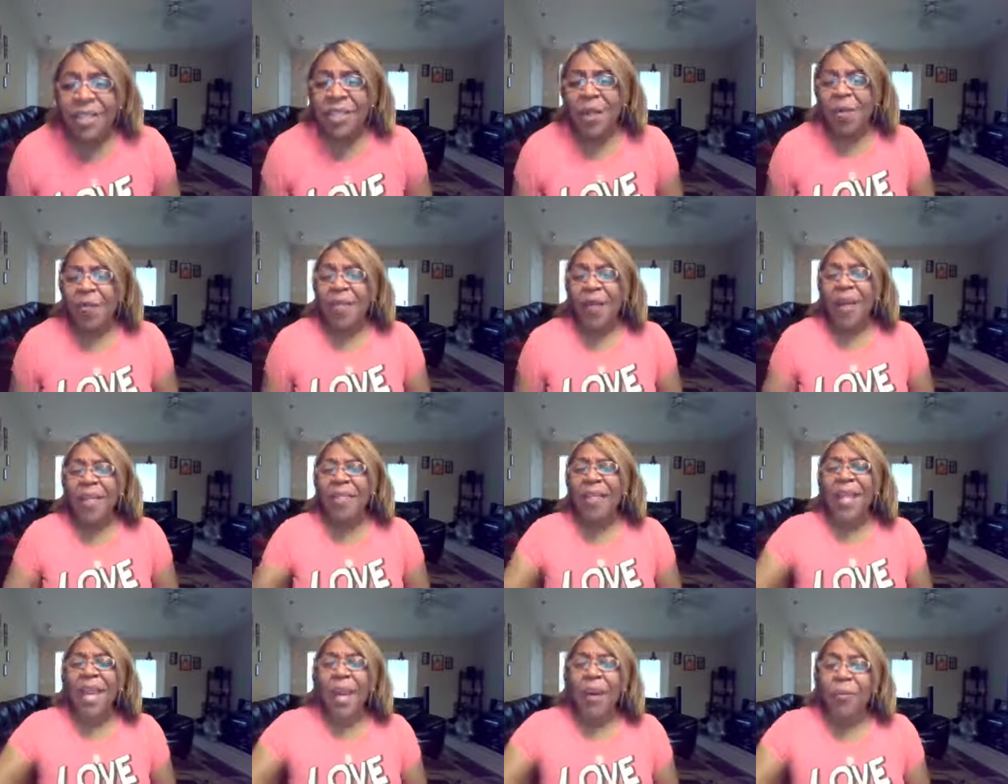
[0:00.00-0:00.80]
So,
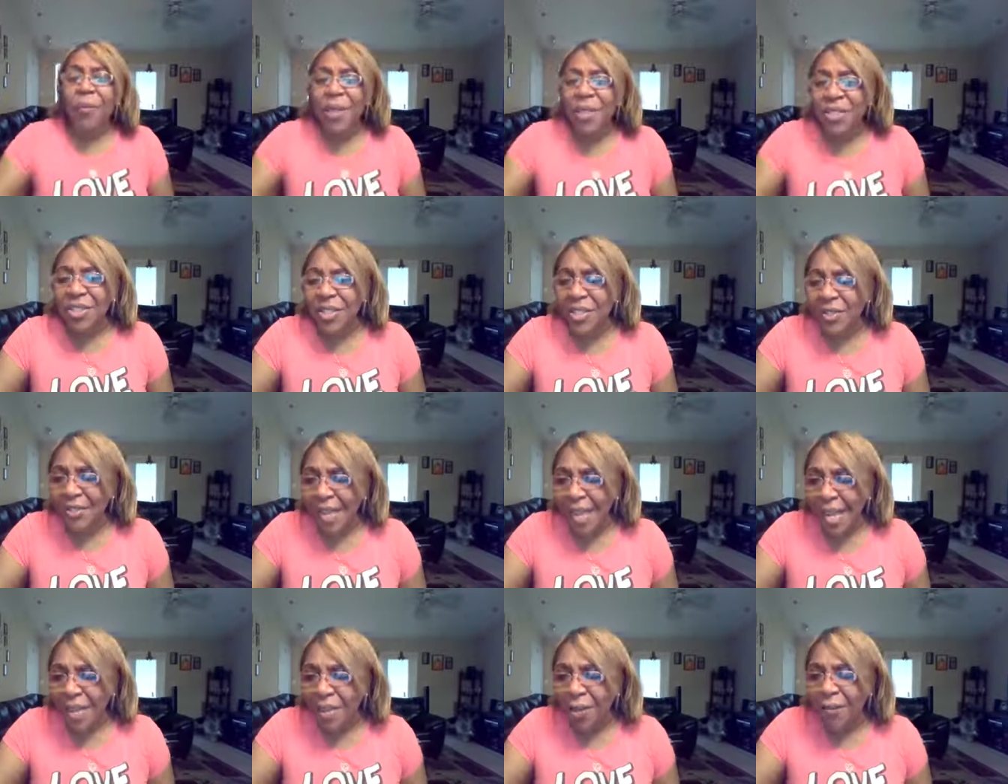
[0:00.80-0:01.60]
Father God, we just
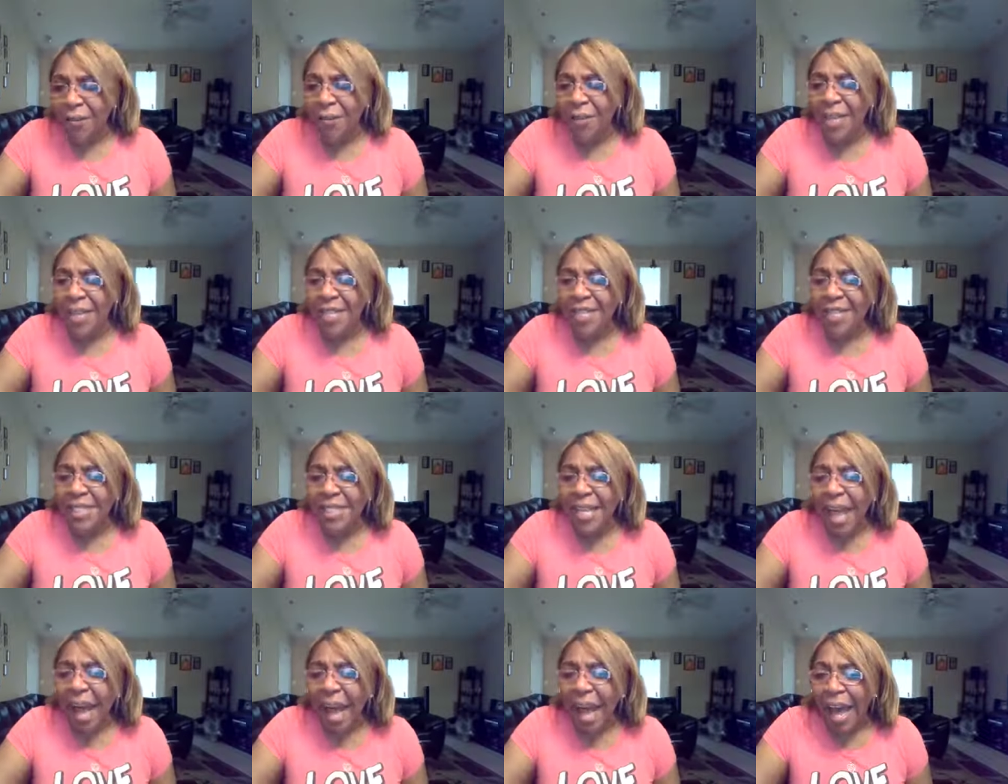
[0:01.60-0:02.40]
thank you for this
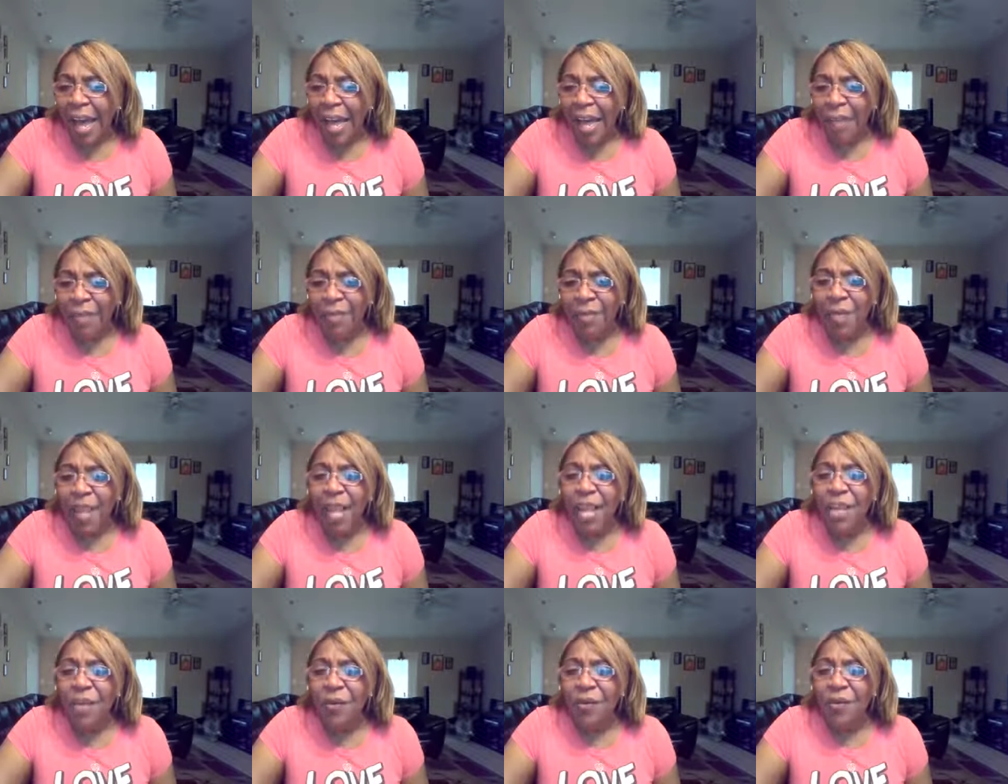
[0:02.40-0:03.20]
time.
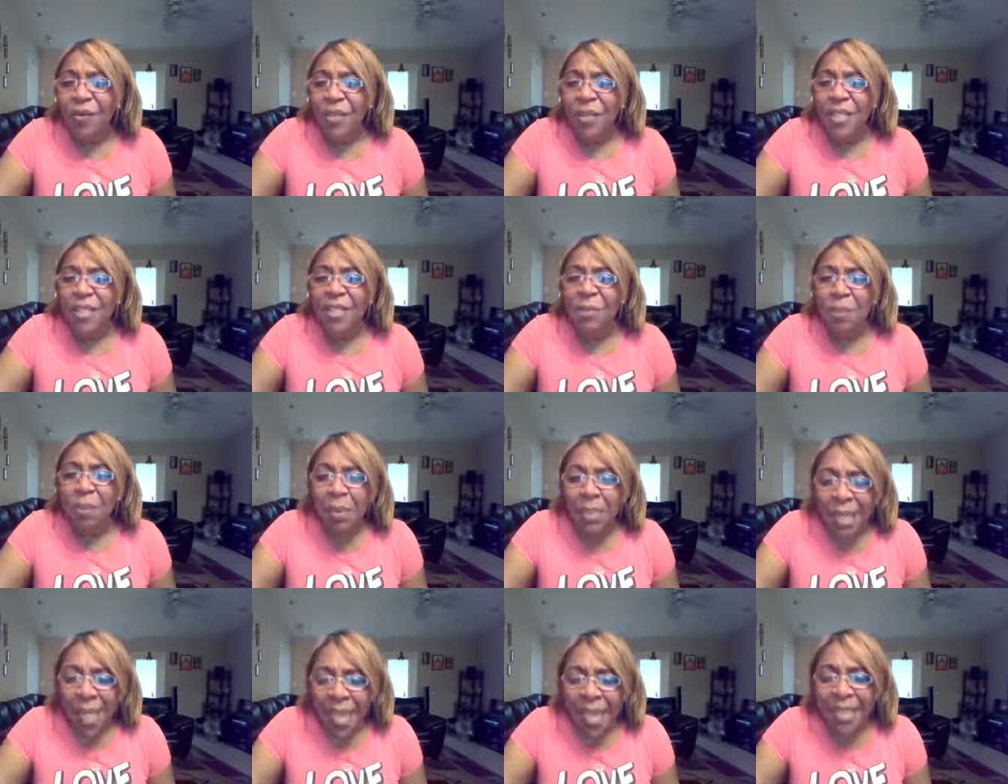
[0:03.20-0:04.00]
Thank you for this
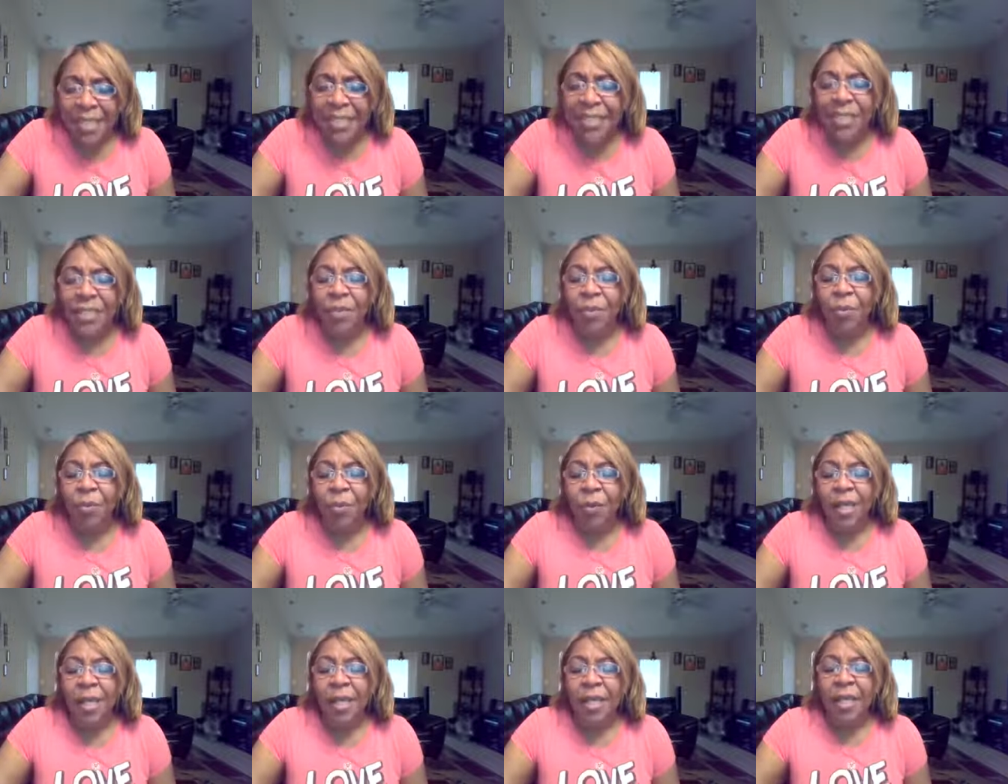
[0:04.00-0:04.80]
place. Good
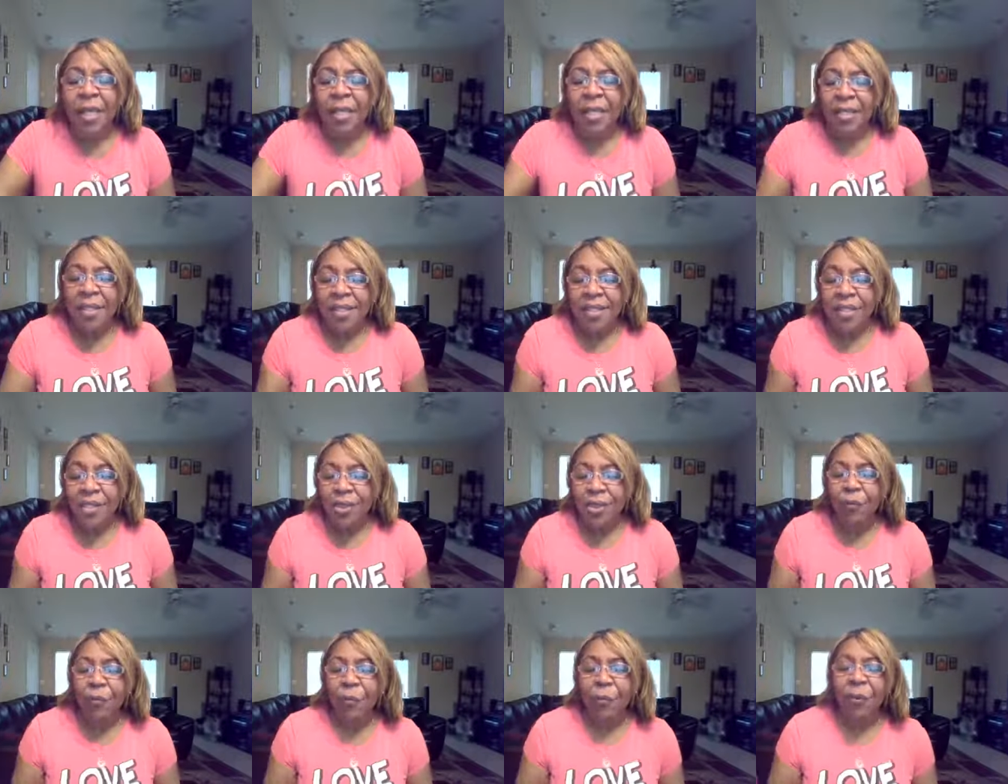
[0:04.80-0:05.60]
morning,
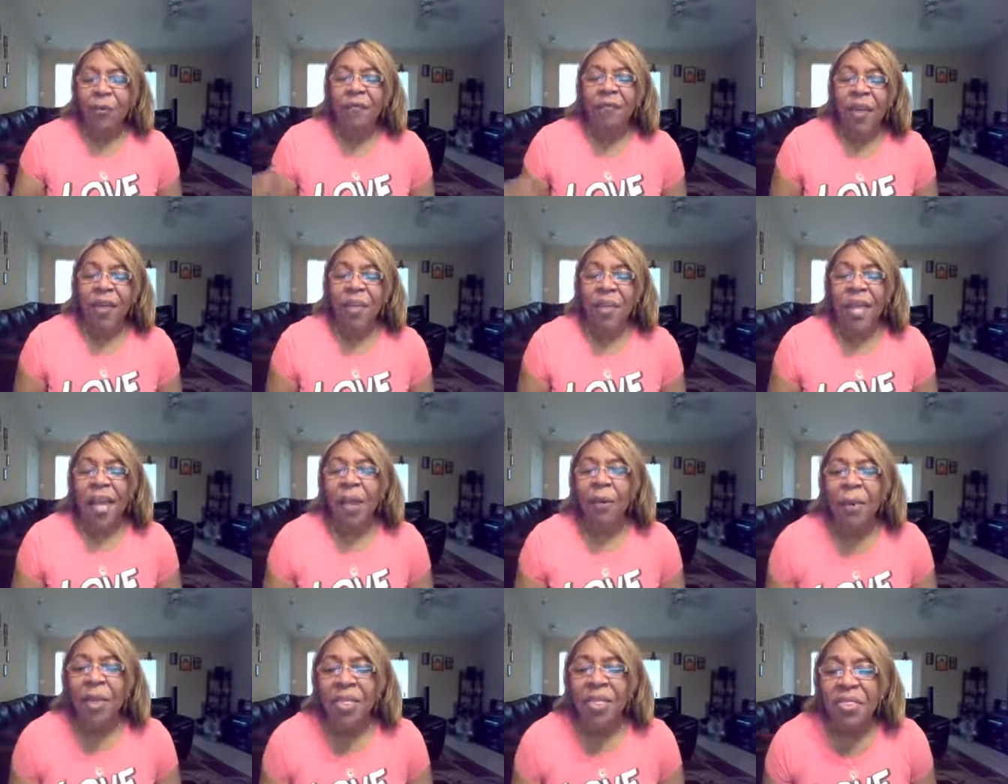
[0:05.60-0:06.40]
Sister Ruth. Father
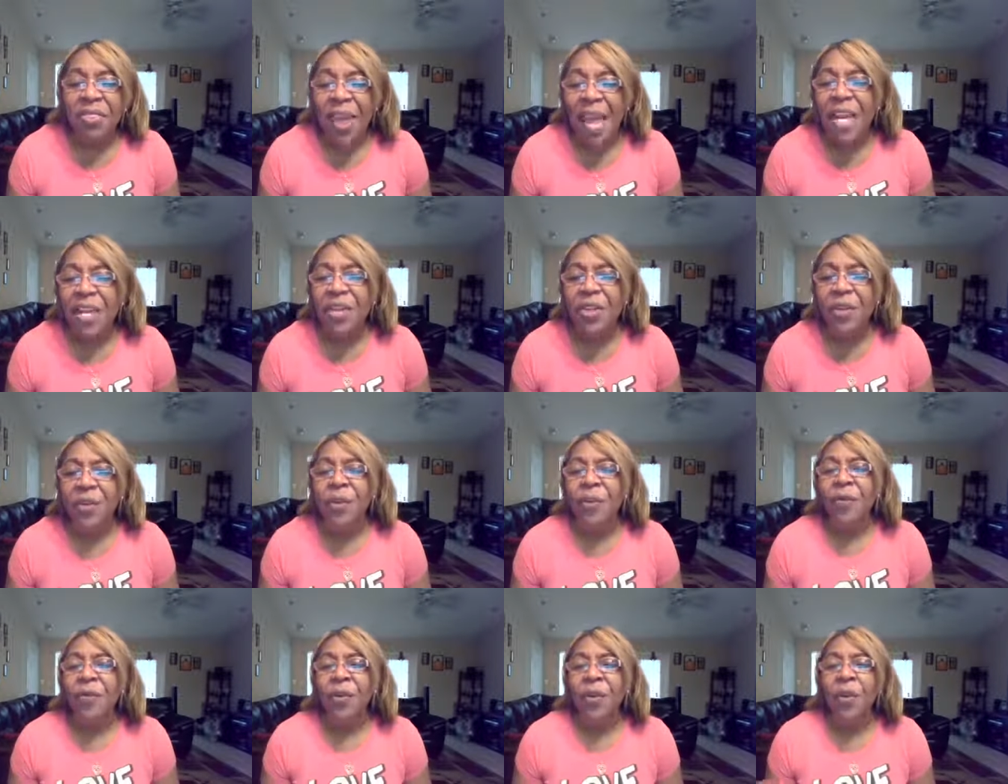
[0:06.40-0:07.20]
God, we thank
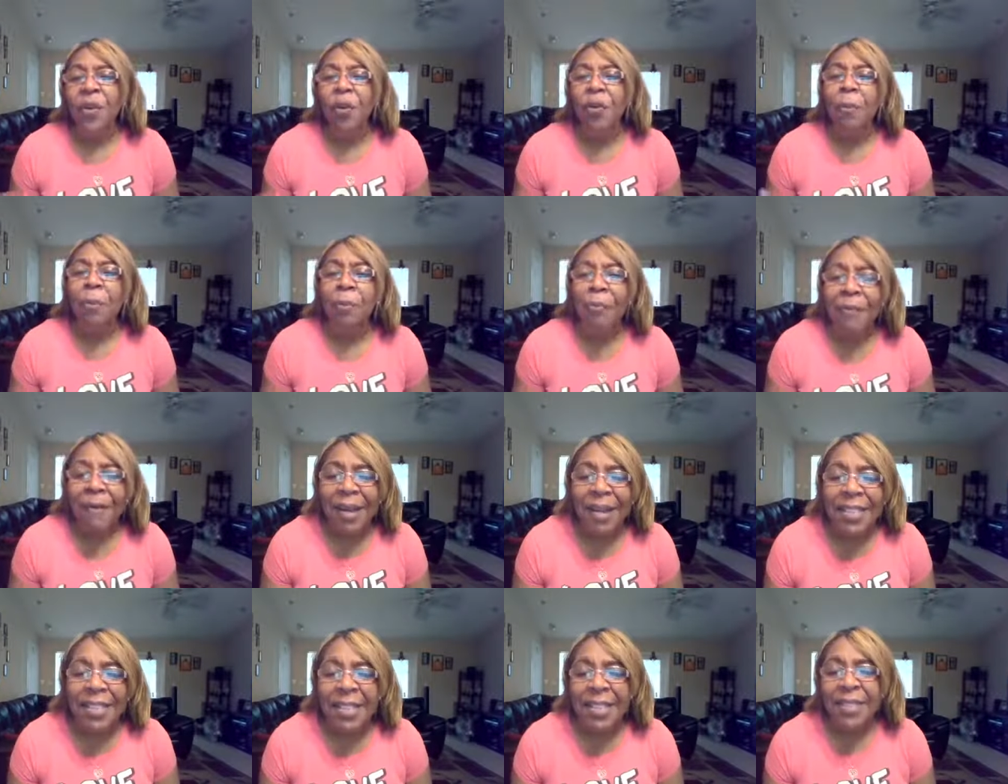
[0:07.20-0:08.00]
you for your
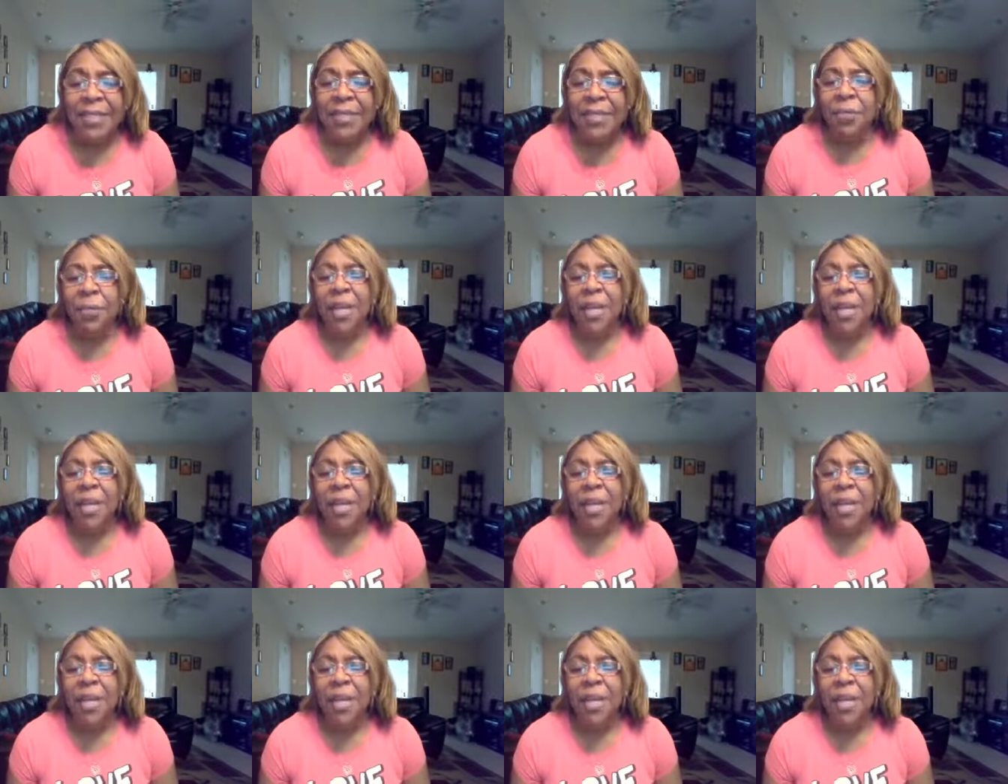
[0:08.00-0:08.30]
presence.